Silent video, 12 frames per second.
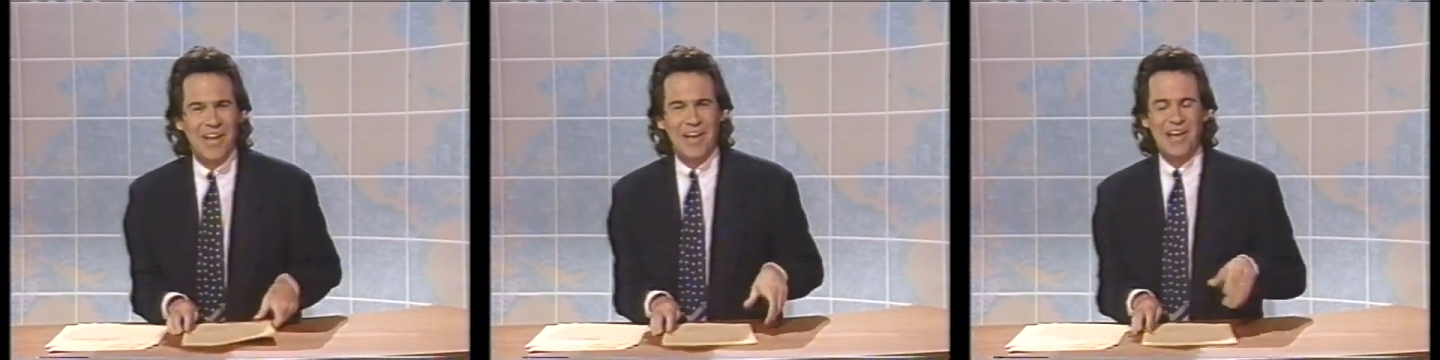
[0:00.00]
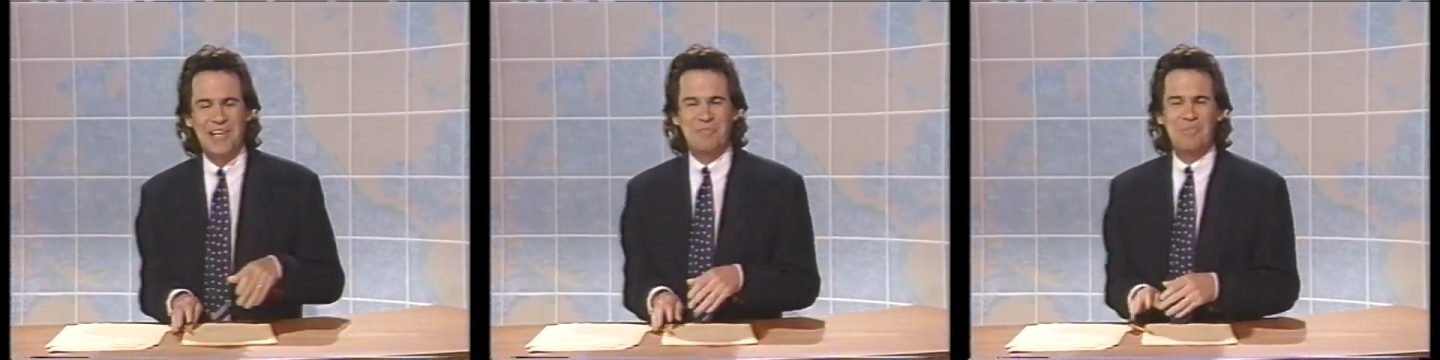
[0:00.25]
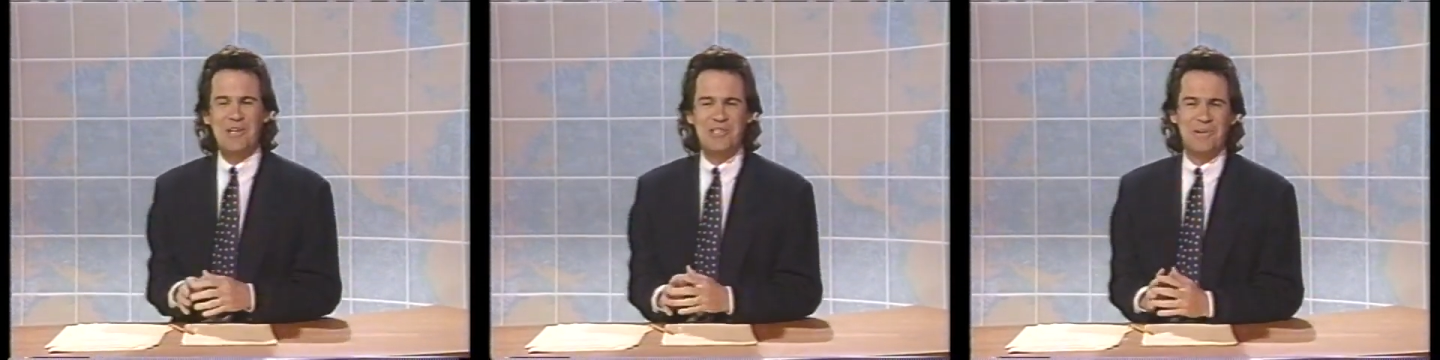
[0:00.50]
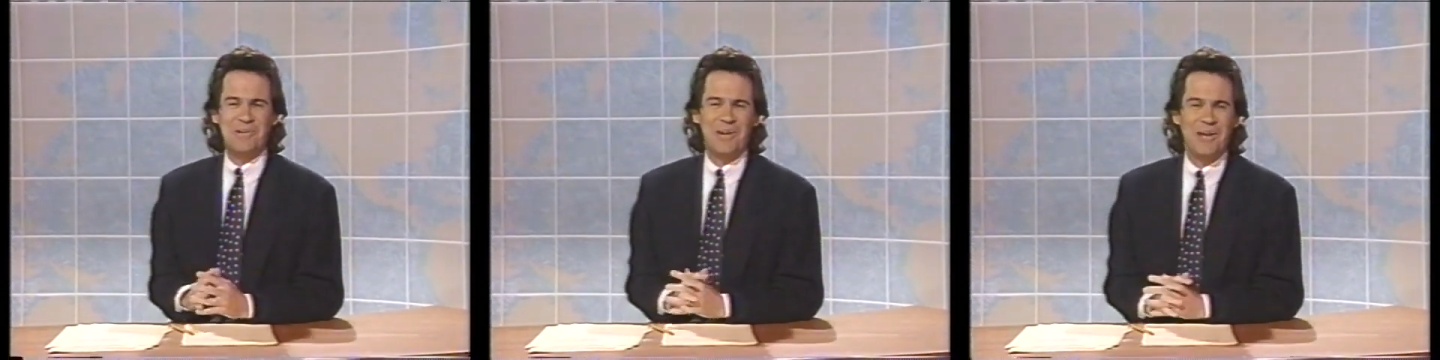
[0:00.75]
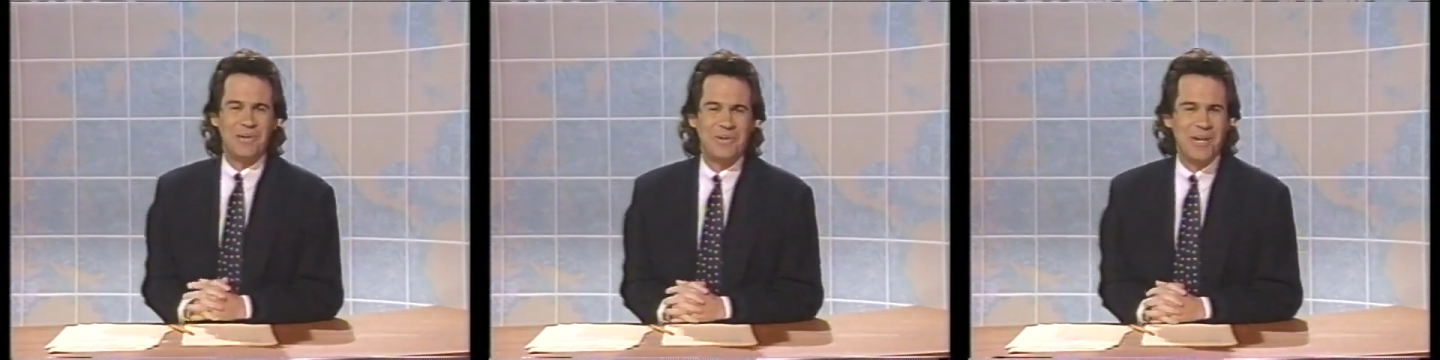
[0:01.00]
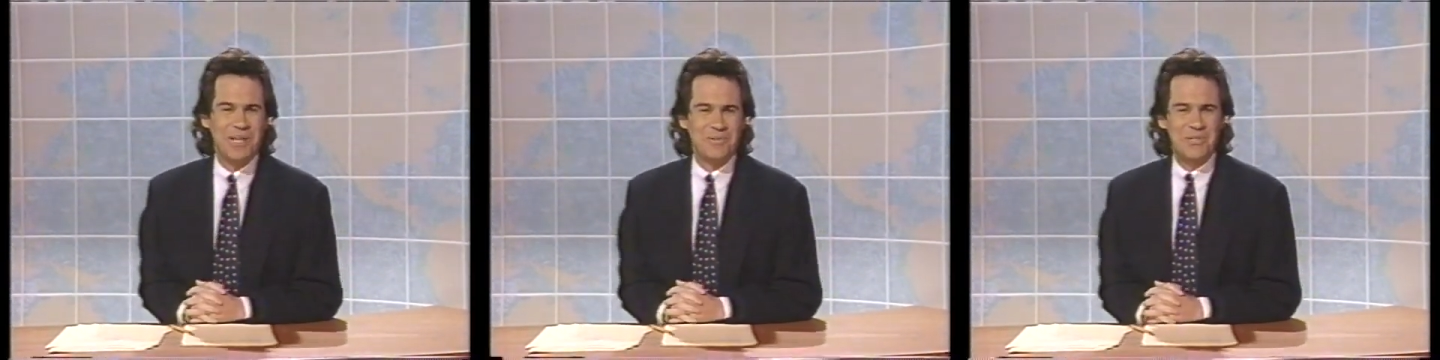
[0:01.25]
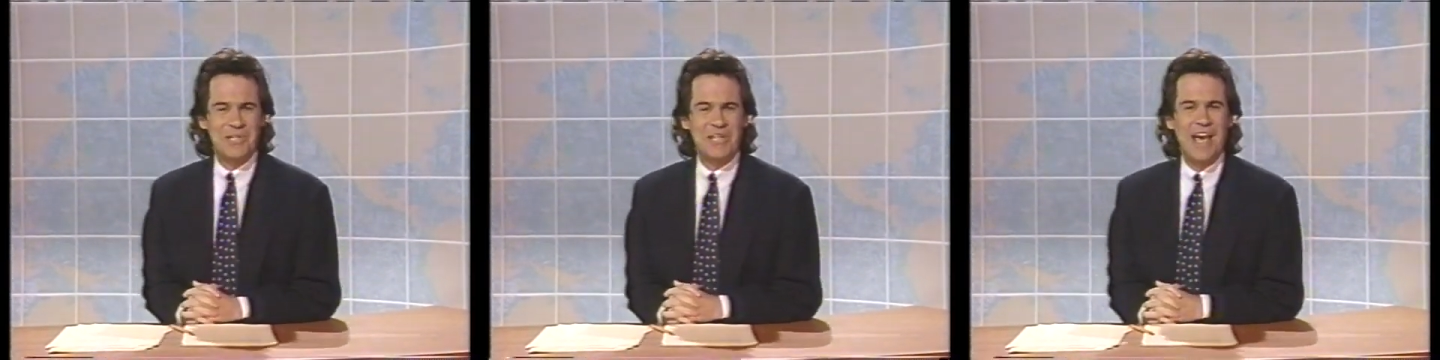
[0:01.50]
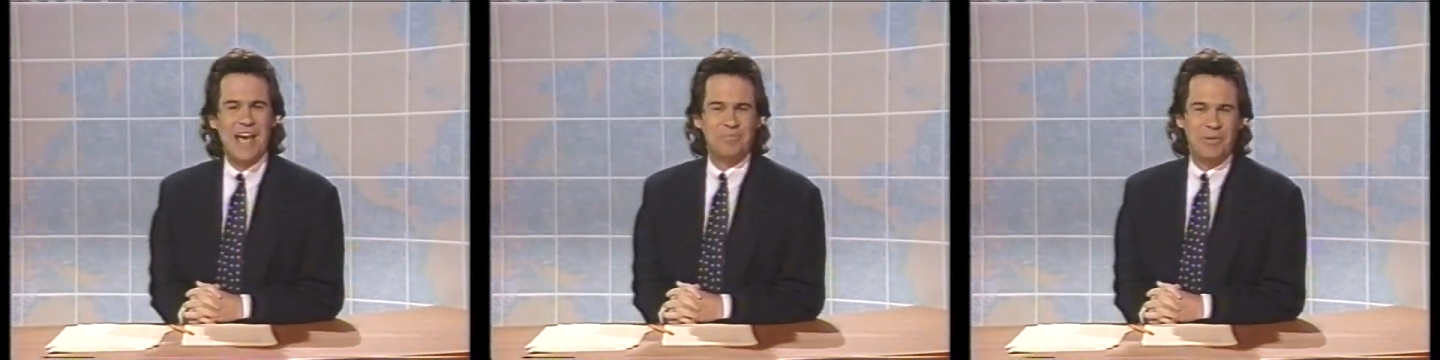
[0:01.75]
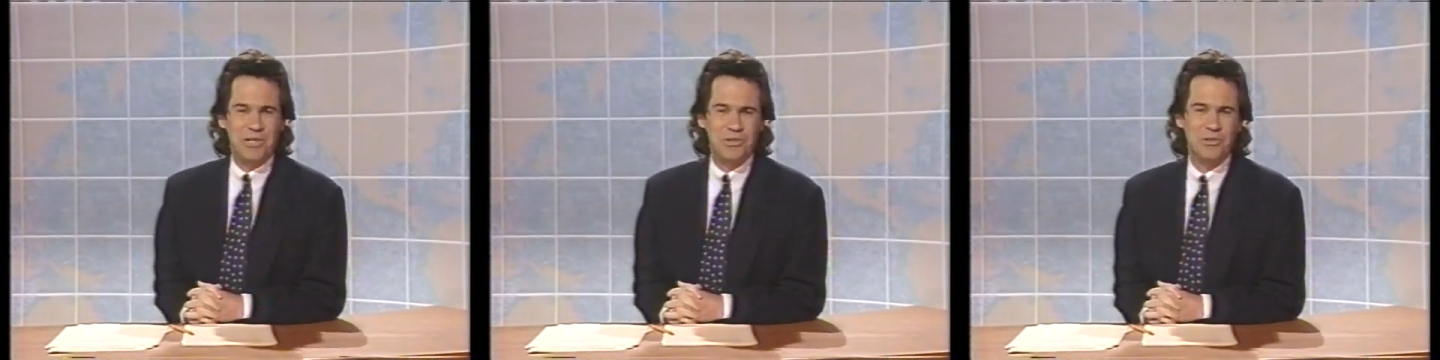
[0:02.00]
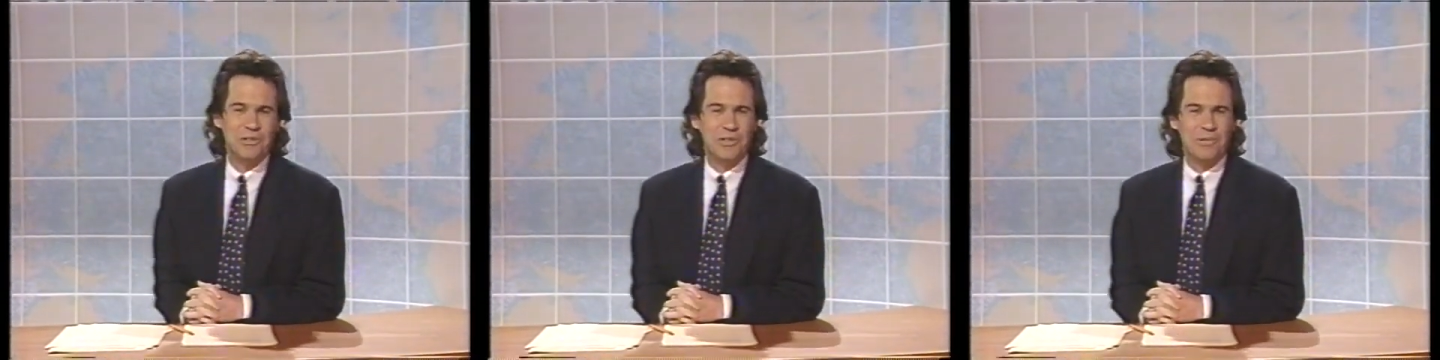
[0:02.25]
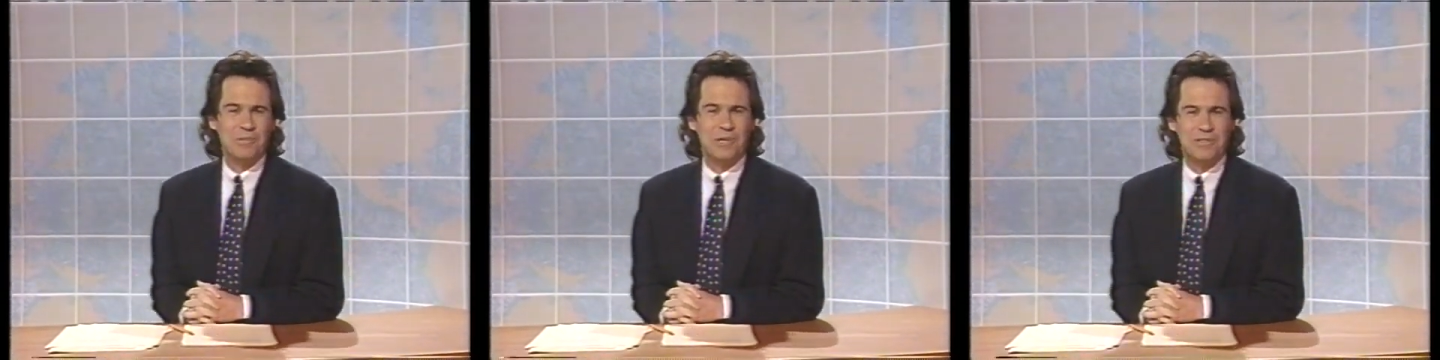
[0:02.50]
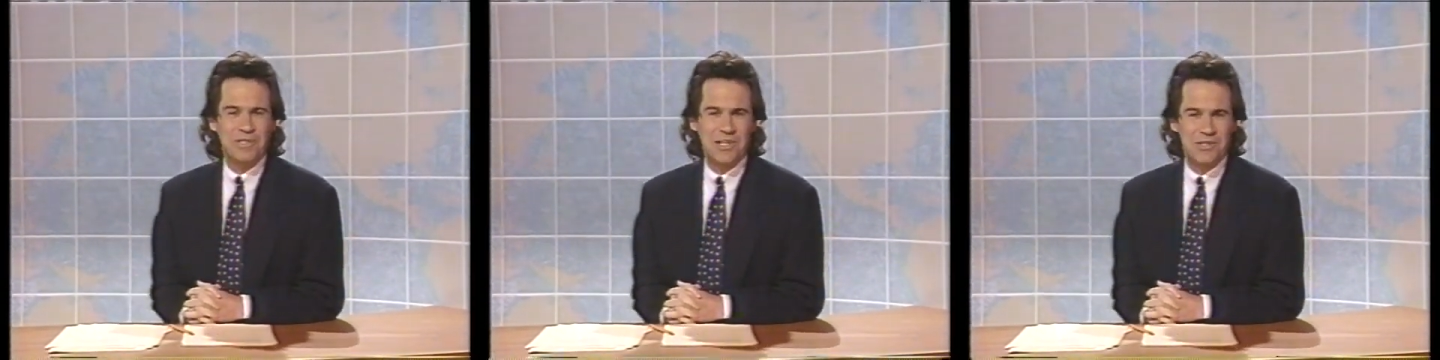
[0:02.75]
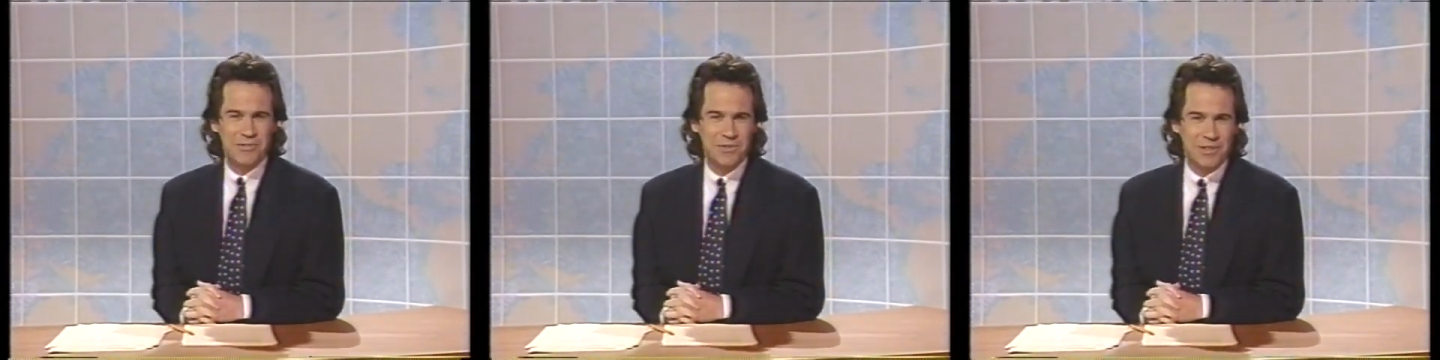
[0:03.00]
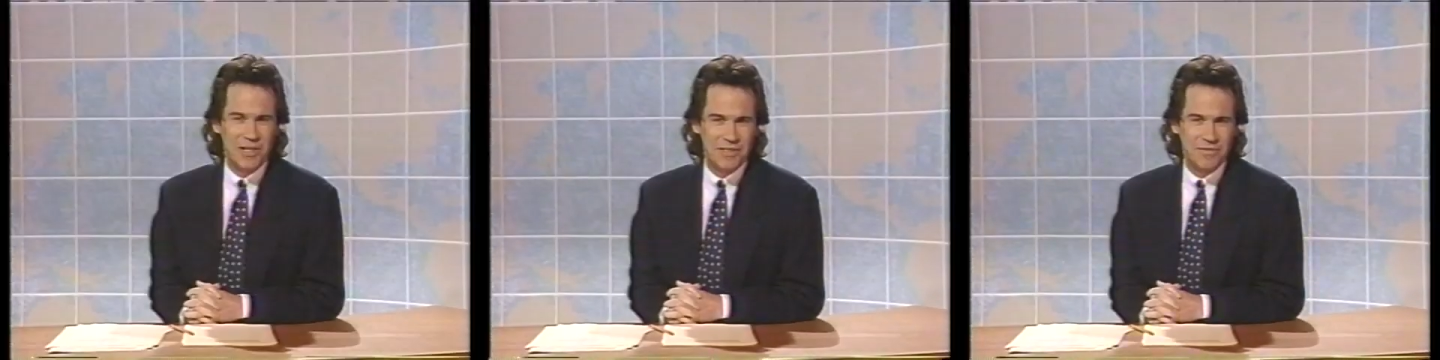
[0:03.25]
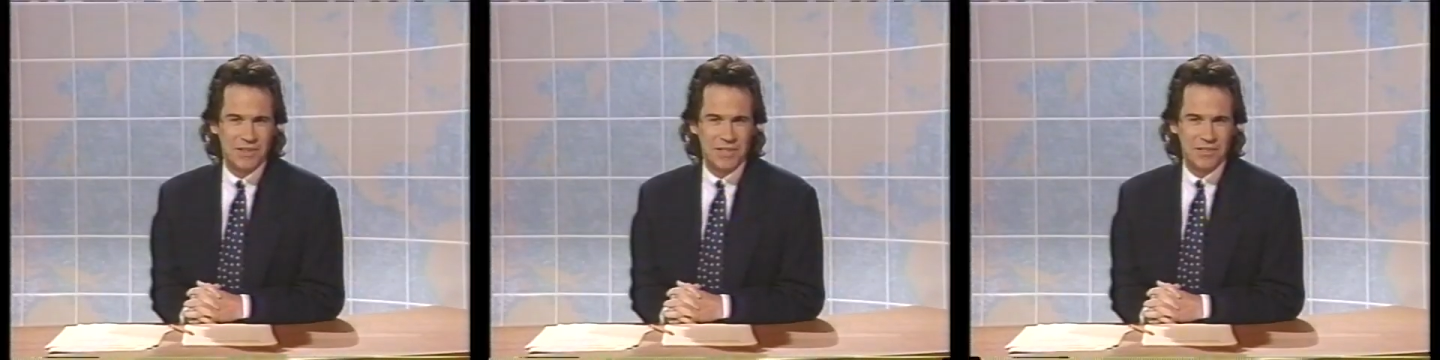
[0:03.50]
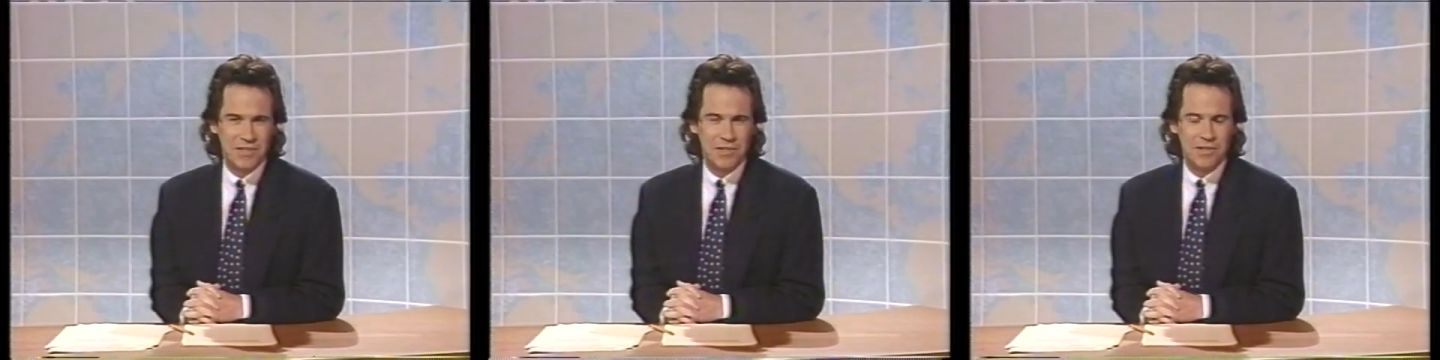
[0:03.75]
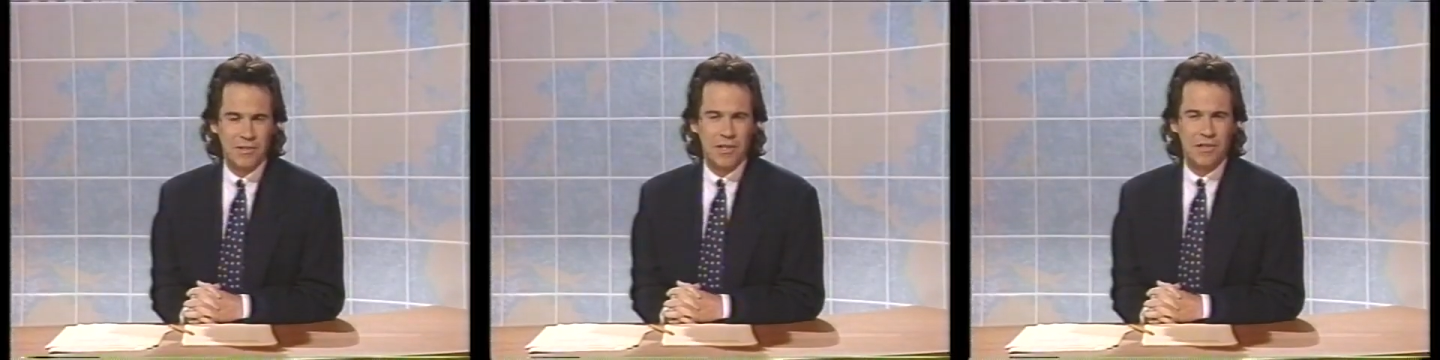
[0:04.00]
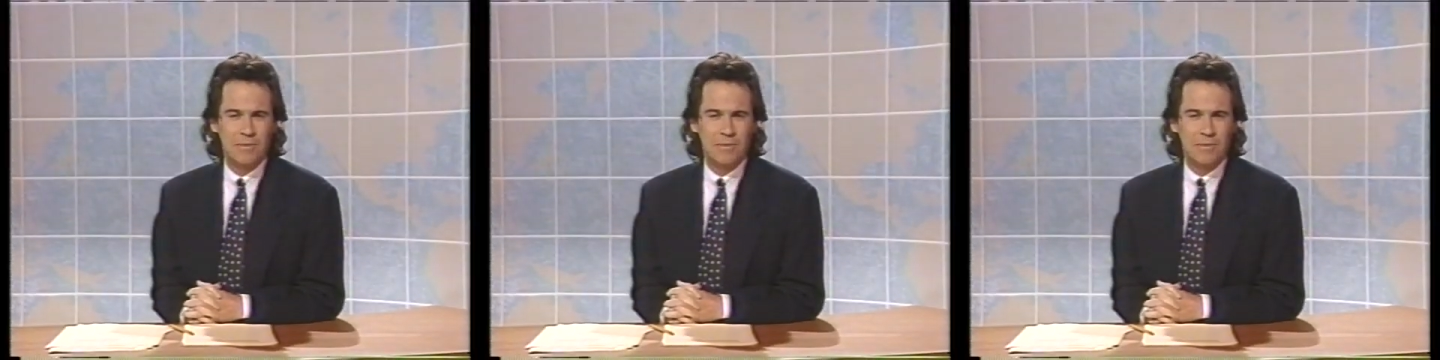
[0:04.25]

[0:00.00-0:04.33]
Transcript: Ex-President Ronald Reagan was attacked by a nuclear protester in Las Vegas yesterday.